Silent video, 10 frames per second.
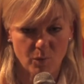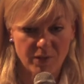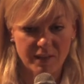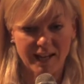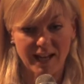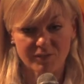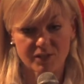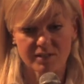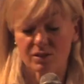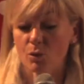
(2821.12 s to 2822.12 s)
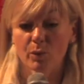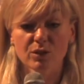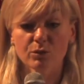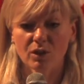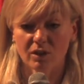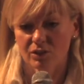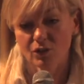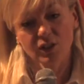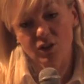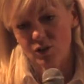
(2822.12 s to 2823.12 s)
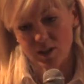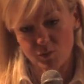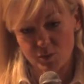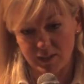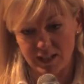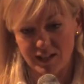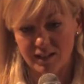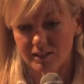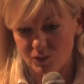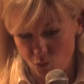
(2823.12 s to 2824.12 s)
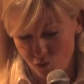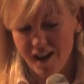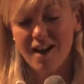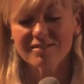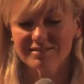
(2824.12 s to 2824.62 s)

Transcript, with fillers: One thing I have to say, so we do not, no te cogemos manía, nunca.